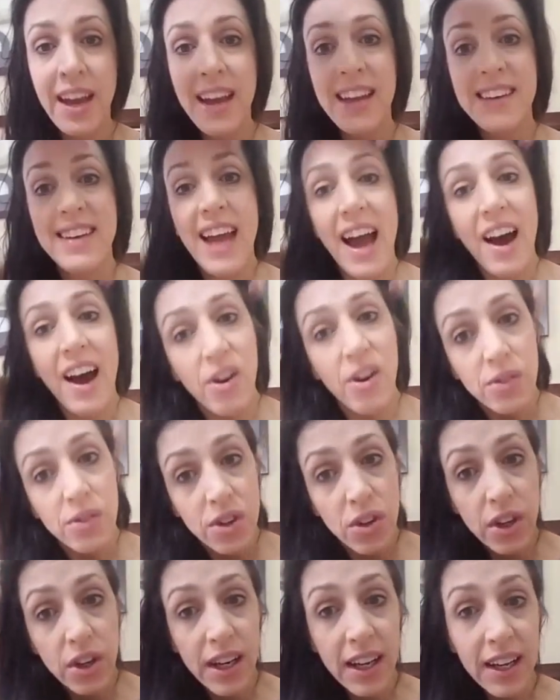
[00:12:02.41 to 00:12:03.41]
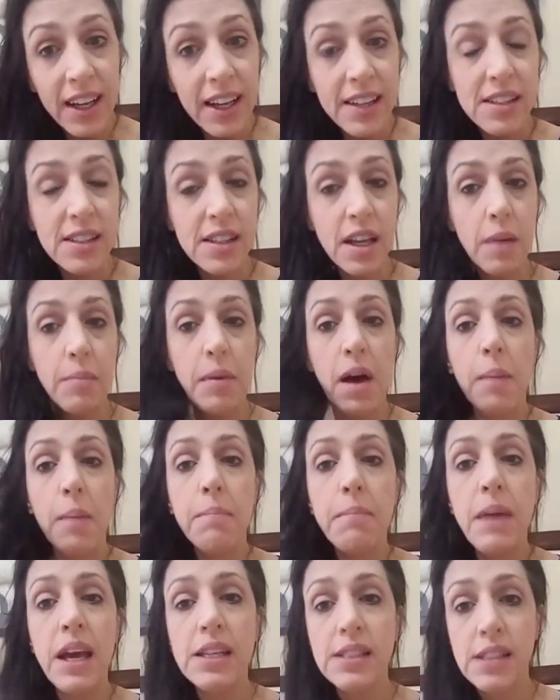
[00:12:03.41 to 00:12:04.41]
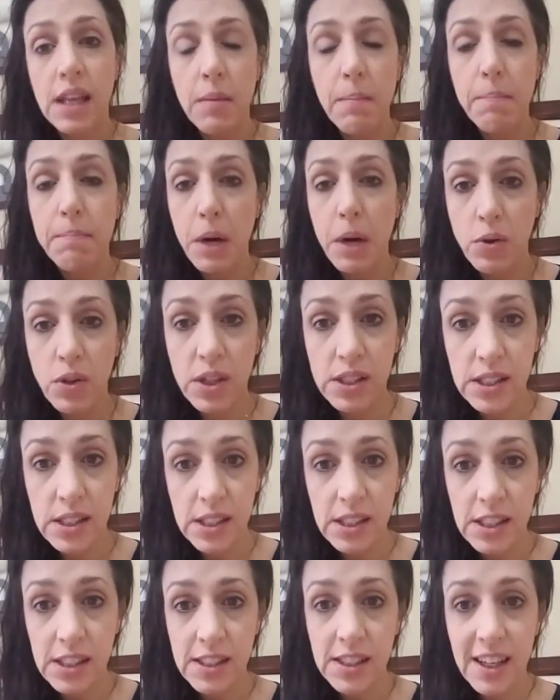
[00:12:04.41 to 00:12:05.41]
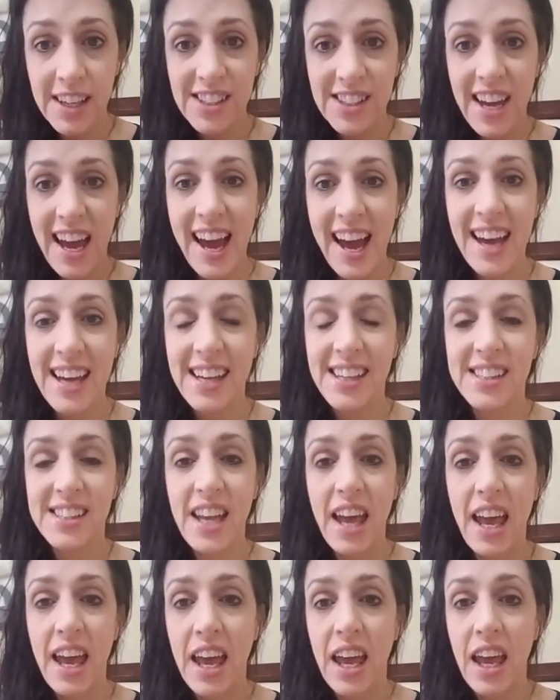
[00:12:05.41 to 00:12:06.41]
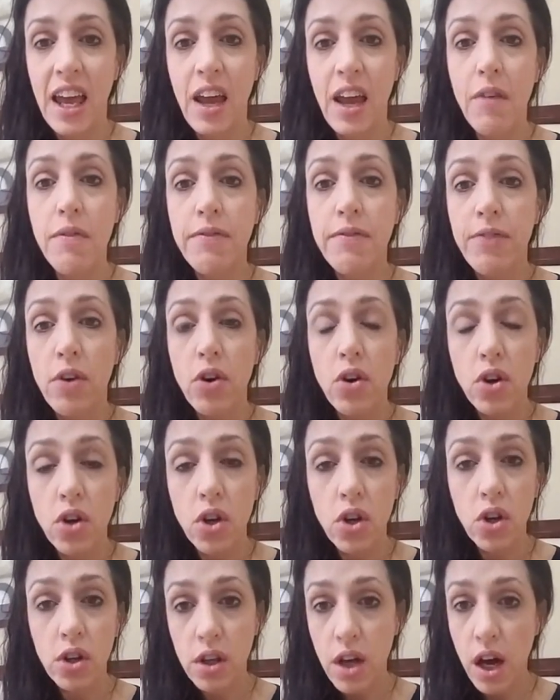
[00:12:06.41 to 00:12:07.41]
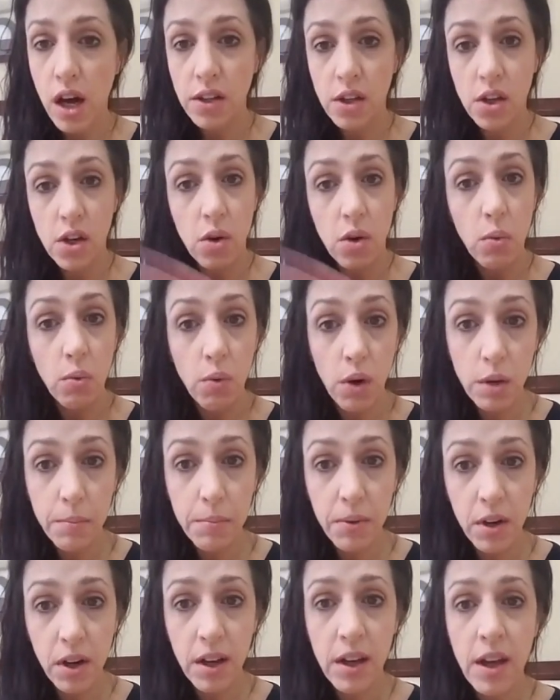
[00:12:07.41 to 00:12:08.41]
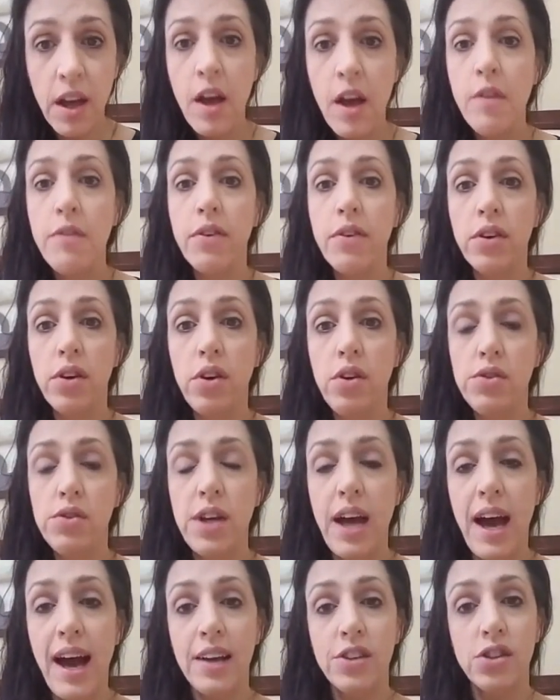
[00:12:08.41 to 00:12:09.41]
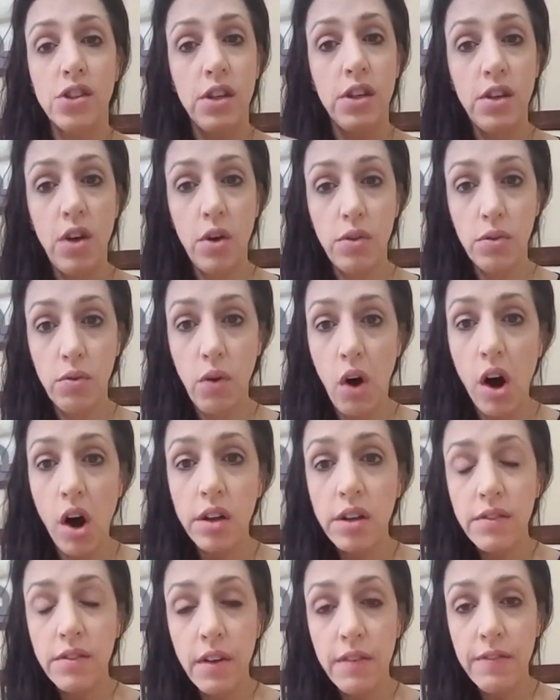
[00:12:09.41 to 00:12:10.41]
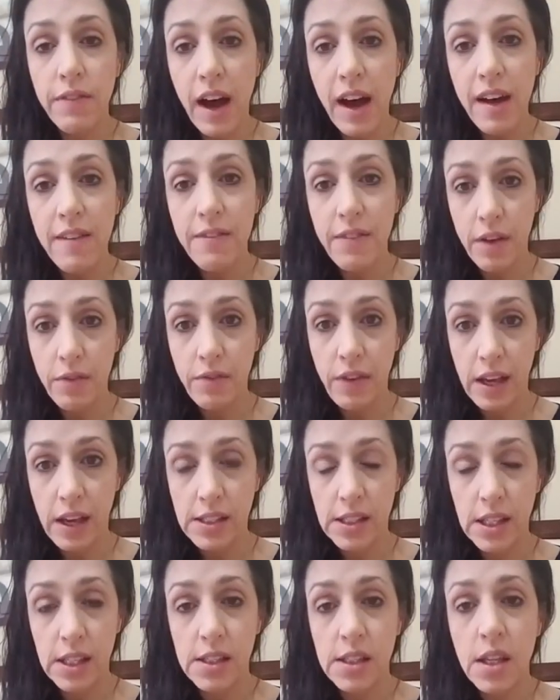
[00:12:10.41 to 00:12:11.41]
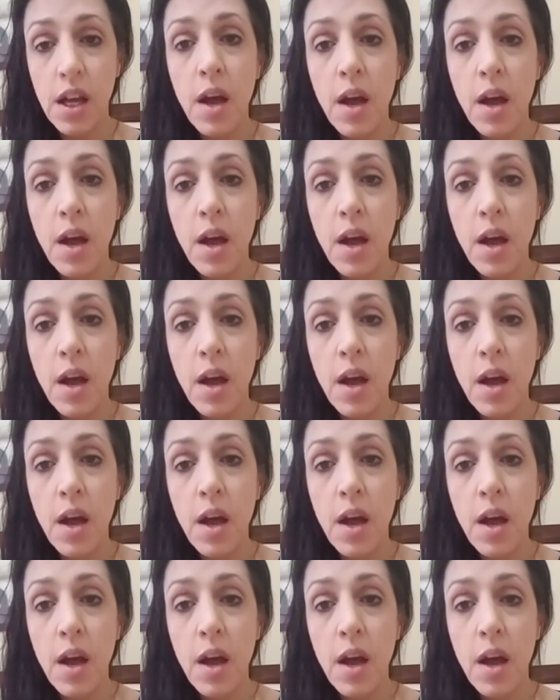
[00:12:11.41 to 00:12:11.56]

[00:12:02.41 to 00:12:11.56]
Now, you're going to get some amazing bonuses, such as a full color workbook for you to actually go through all of the 5 phases.